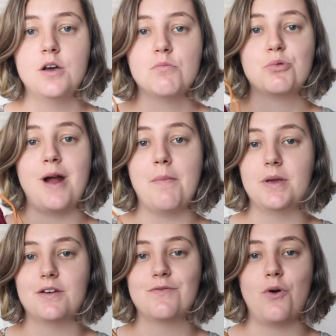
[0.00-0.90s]

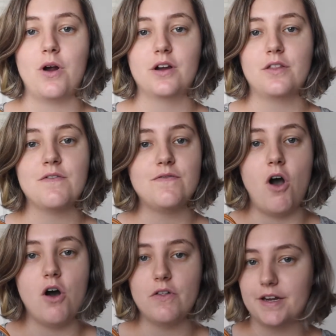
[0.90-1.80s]
prepping for the
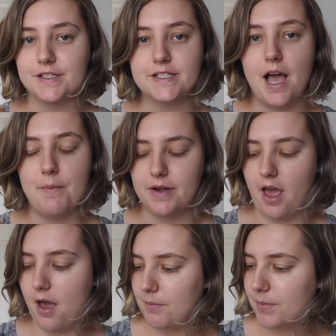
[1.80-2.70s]
fall that is coming
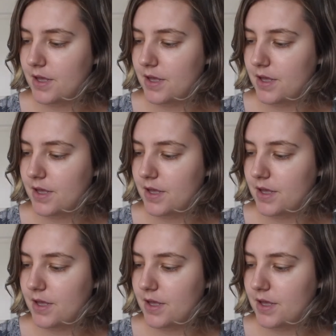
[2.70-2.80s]
up.